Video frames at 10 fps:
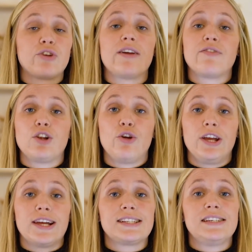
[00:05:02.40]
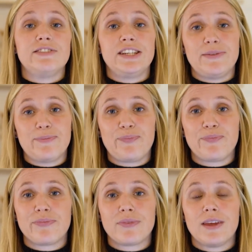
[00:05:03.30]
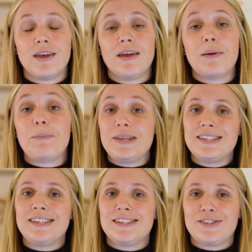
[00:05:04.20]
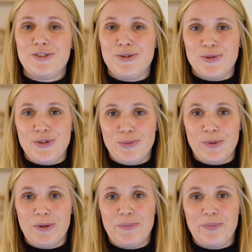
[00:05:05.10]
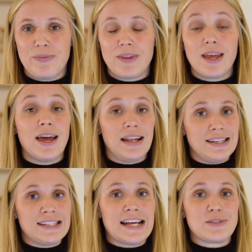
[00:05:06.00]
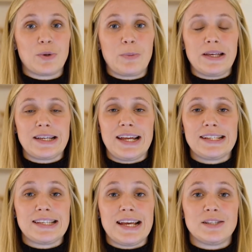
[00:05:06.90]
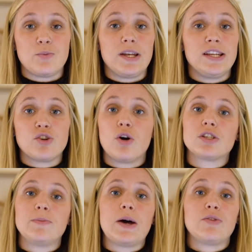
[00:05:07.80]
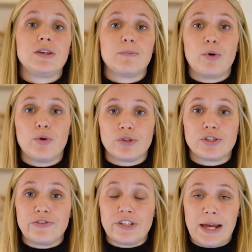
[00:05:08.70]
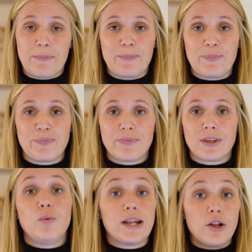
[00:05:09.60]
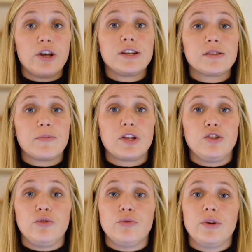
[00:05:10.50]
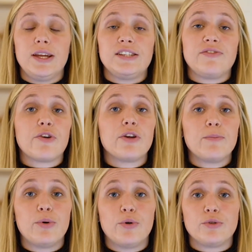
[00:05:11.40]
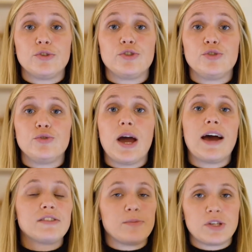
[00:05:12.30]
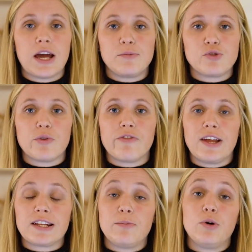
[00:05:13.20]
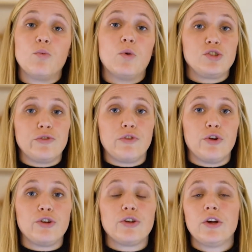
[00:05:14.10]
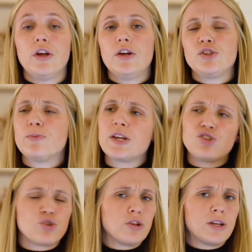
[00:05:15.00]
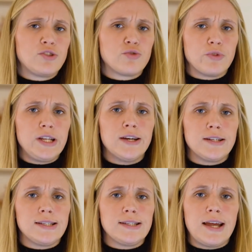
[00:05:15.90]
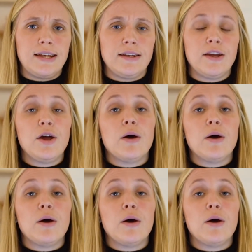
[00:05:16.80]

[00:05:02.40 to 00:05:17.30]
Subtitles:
every learning activity. Busy is the new stupid. At least that's what Bill Gates says when he talks about the importance of time. When learning something new, it is very important to have some time to reflect upon what you've learned, to make sure that you really understand it,